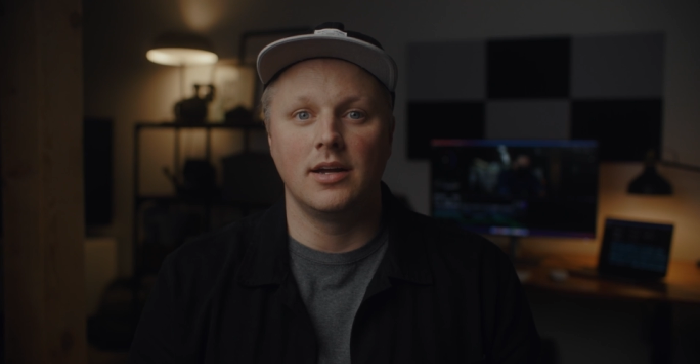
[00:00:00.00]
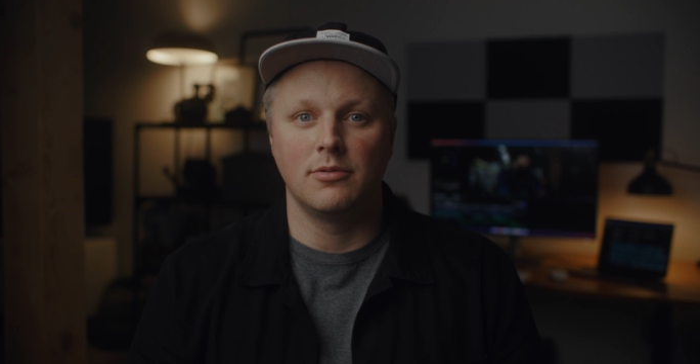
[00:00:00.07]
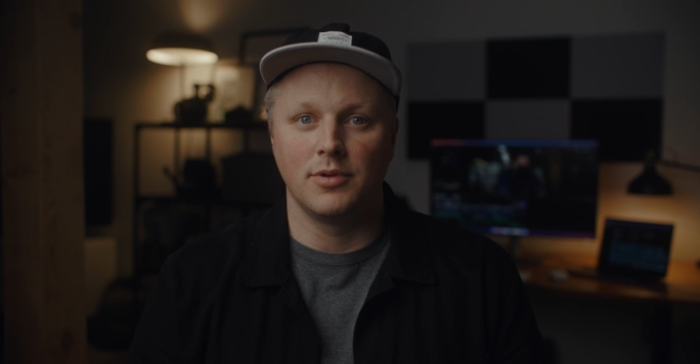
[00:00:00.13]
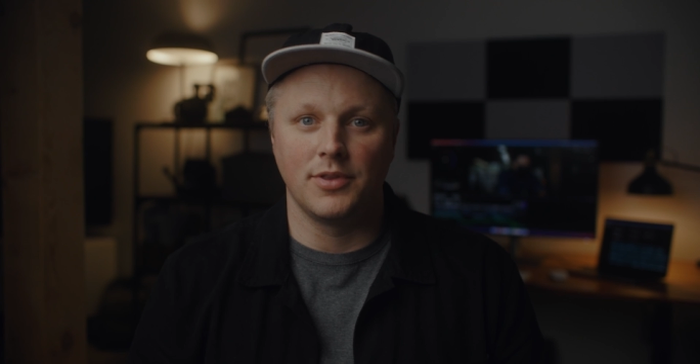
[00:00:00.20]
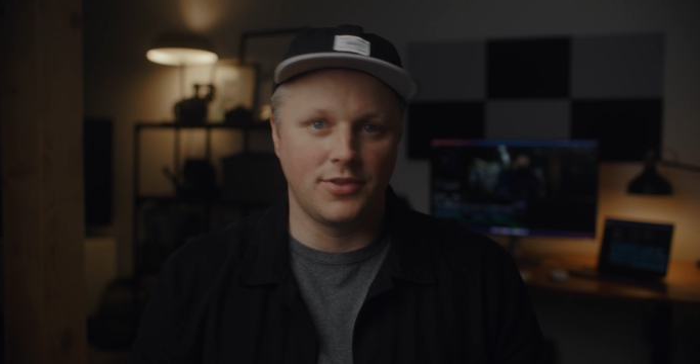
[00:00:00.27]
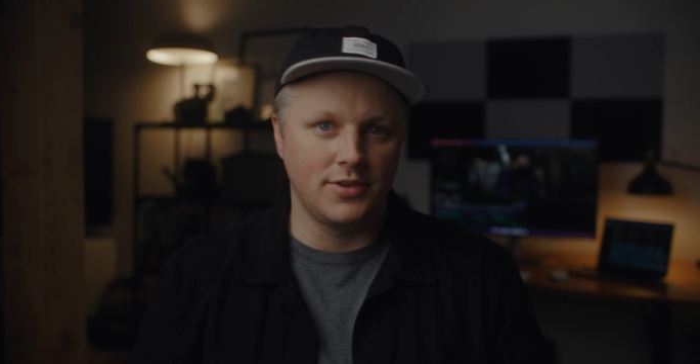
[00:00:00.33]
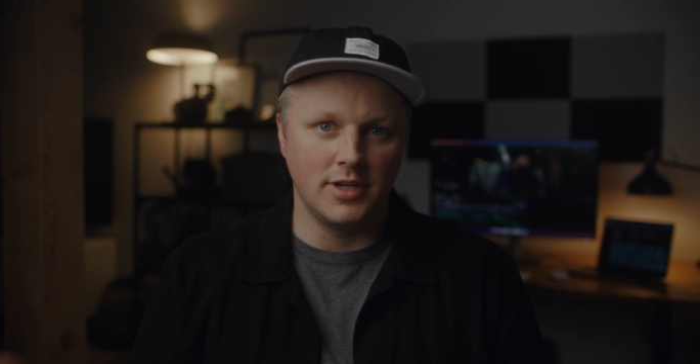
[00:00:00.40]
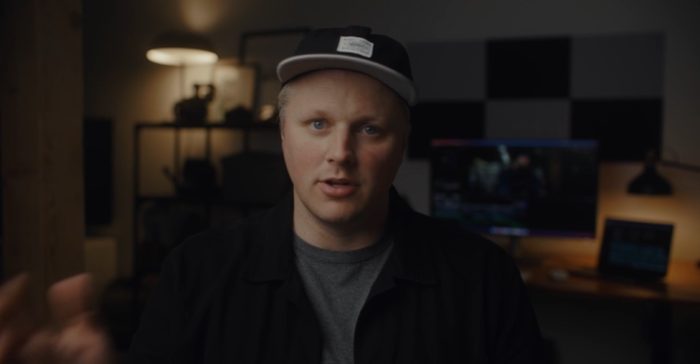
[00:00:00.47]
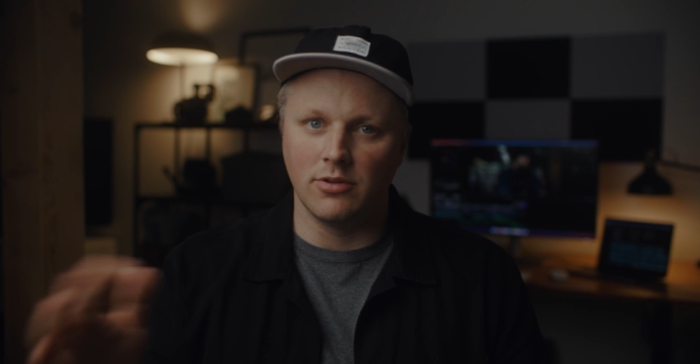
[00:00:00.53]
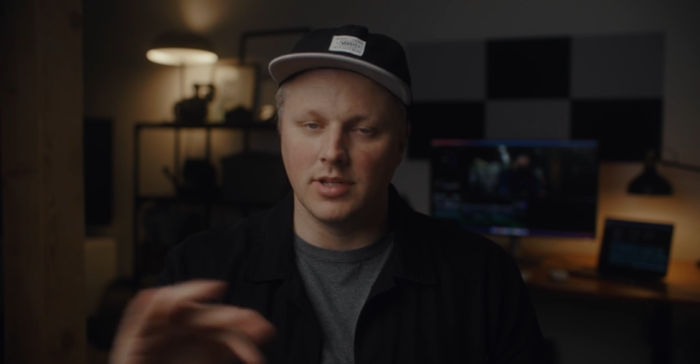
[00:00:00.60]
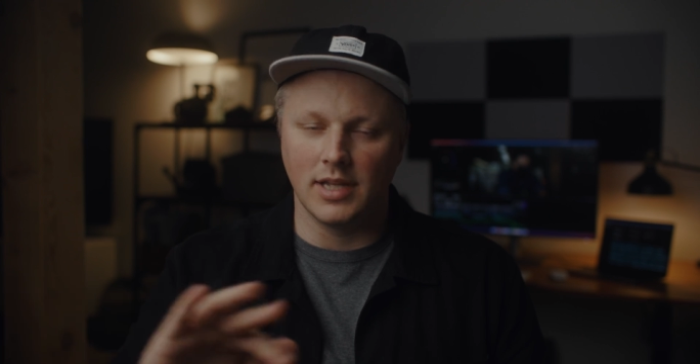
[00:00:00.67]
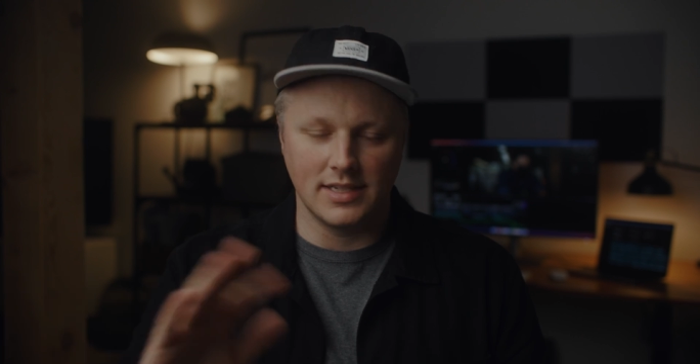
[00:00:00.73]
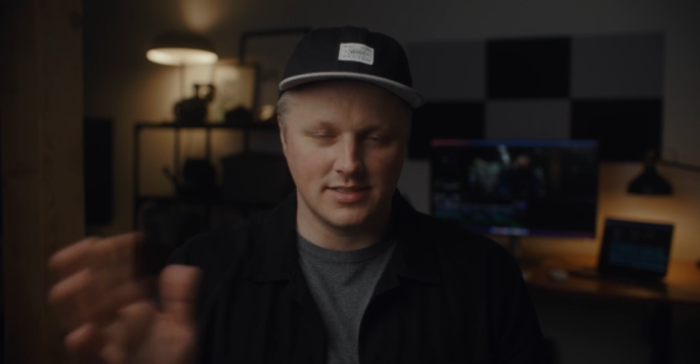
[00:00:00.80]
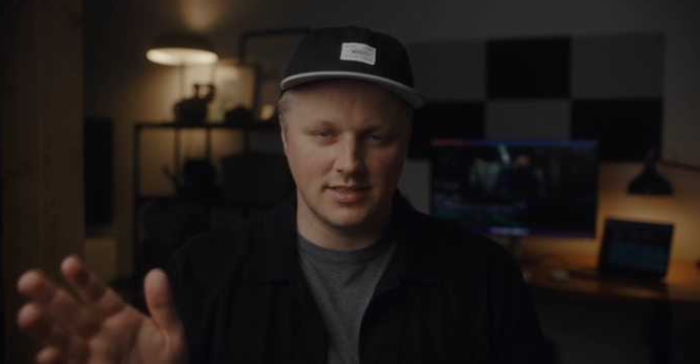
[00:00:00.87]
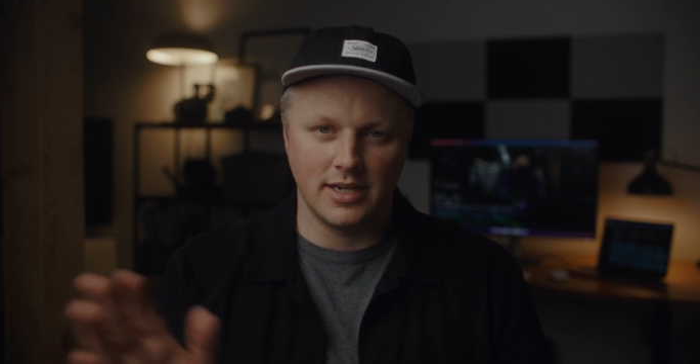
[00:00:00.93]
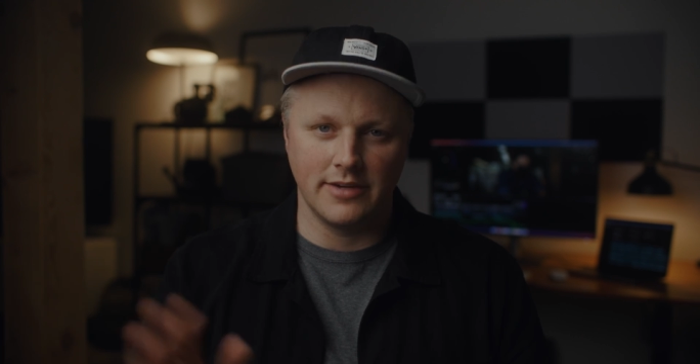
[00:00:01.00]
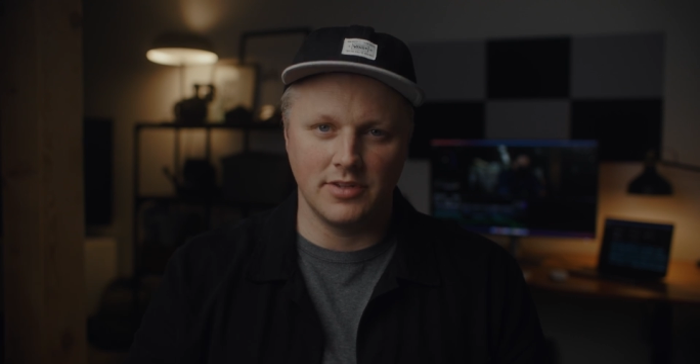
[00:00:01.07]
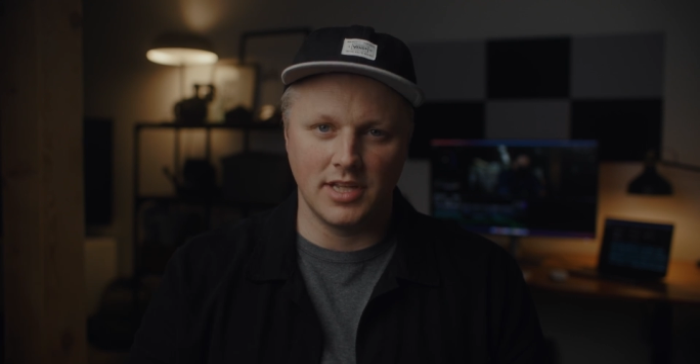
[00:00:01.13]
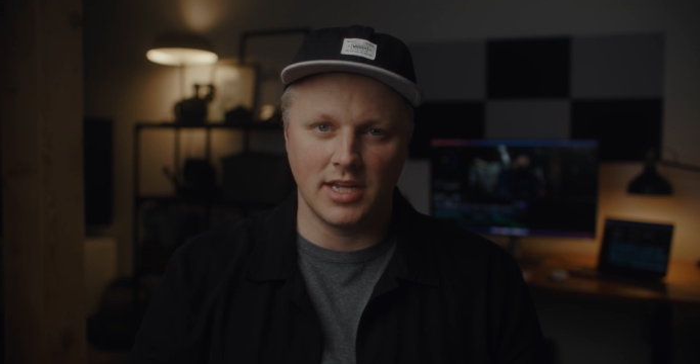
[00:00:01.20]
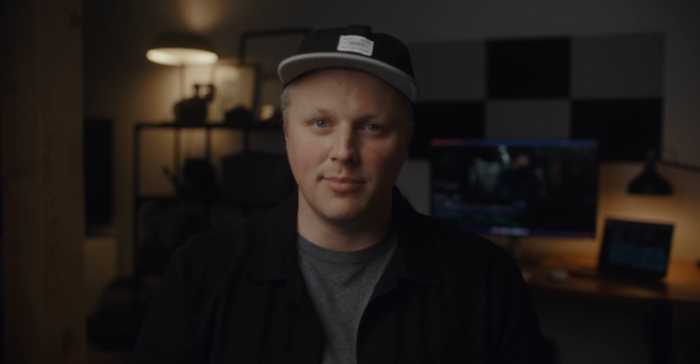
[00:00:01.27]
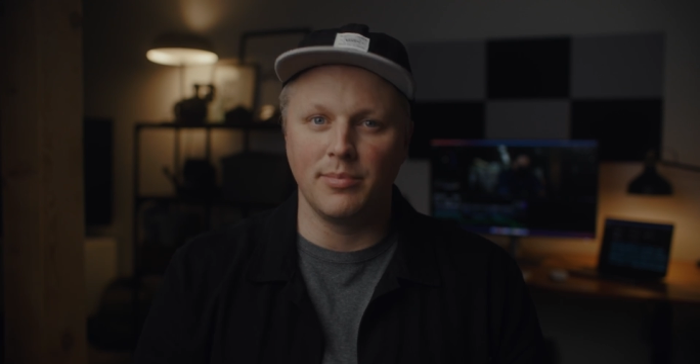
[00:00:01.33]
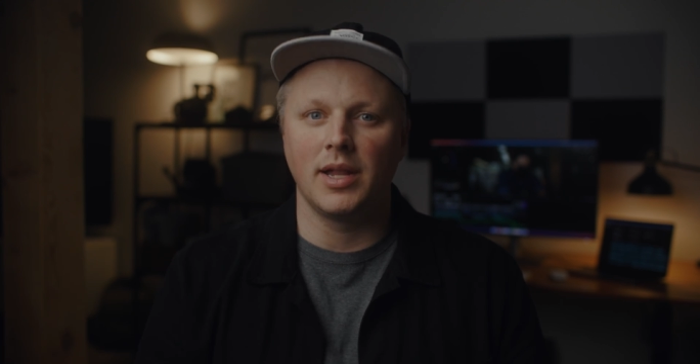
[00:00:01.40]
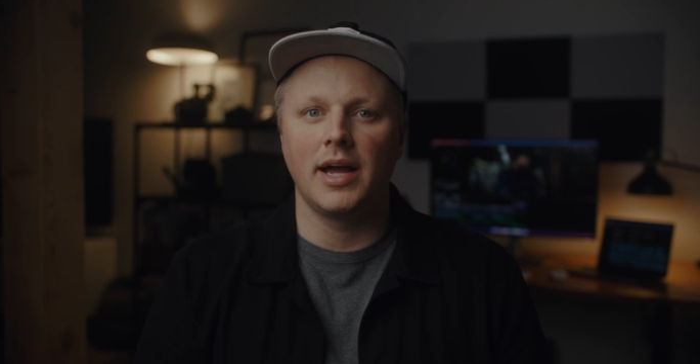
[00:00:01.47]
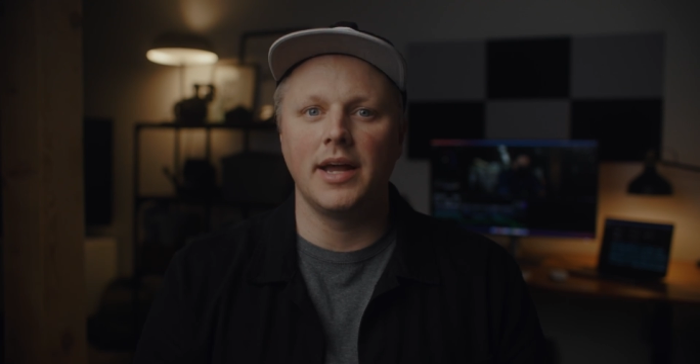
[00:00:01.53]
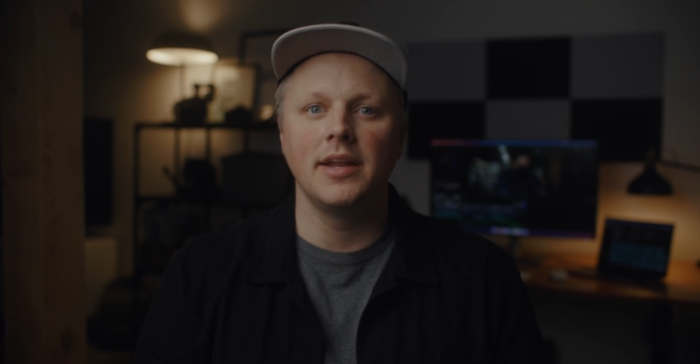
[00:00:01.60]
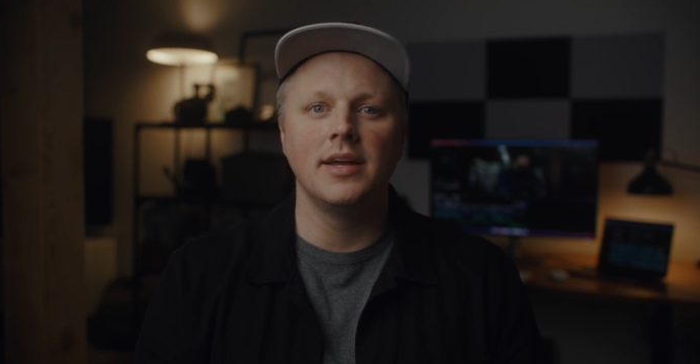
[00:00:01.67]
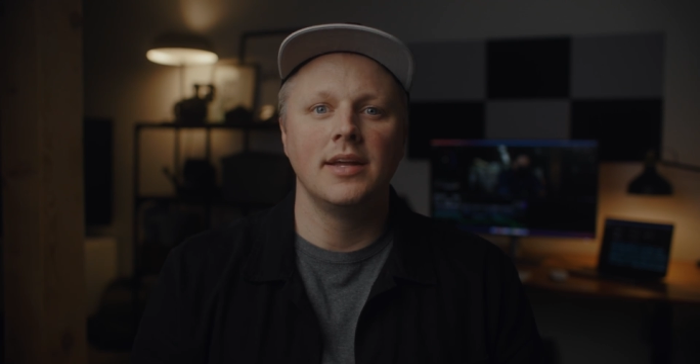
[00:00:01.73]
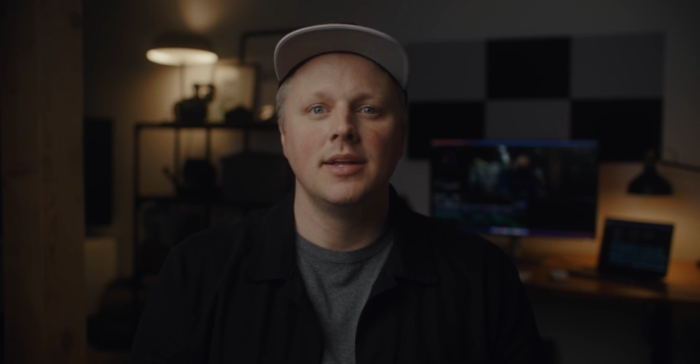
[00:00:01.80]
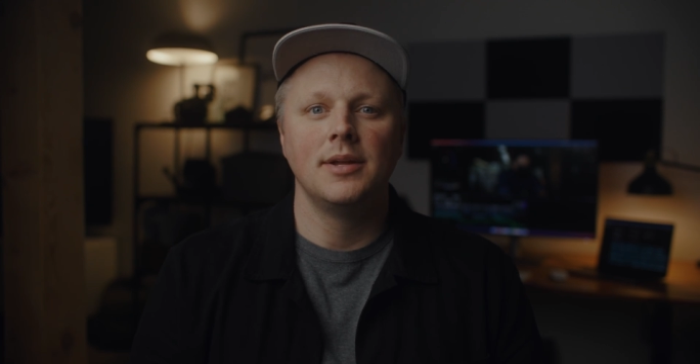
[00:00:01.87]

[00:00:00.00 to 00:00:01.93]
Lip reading: with LUTs and everything applied,